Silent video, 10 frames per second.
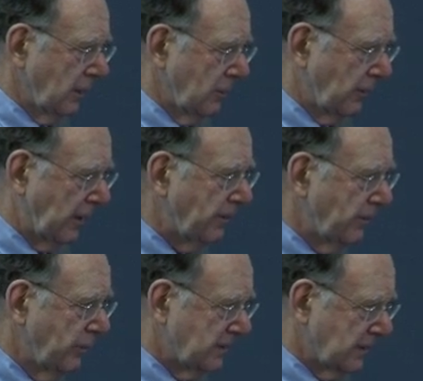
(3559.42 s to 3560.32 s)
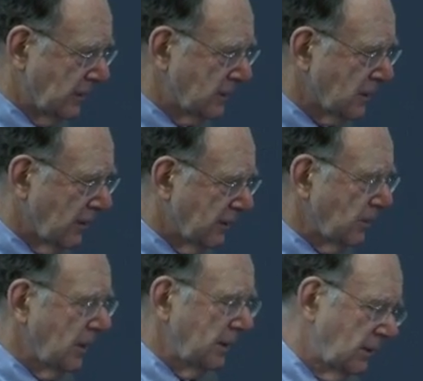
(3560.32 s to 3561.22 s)
red positions
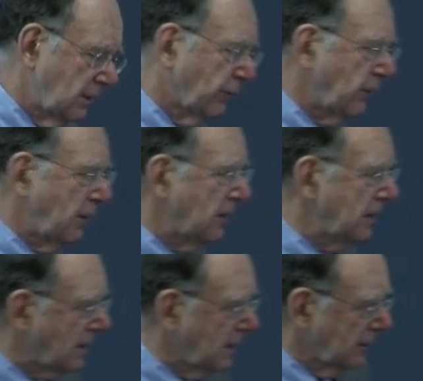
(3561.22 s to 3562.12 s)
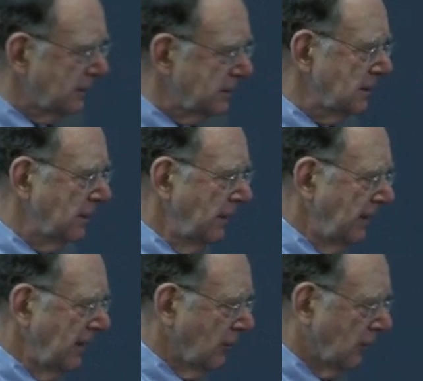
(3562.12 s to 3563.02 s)
correspond to the frequent colors
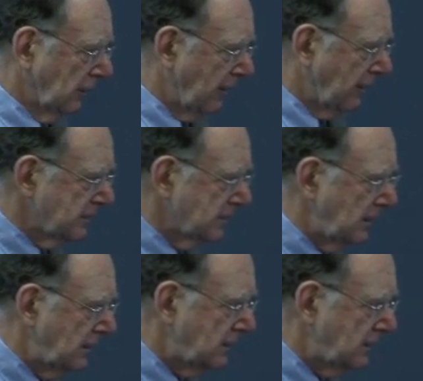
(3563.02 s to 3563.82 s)
or letters E,